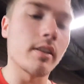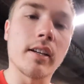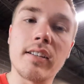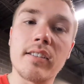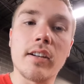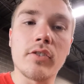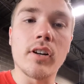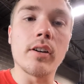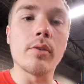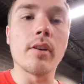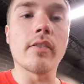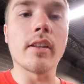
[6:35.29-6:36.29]
Like I said, I try
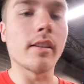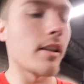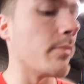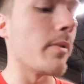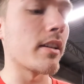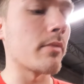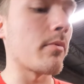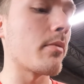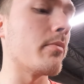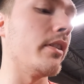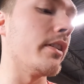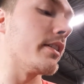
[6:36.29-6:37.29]
to do everything to the best of my
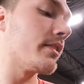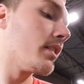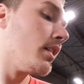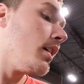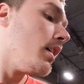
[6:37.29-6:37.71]
abilities.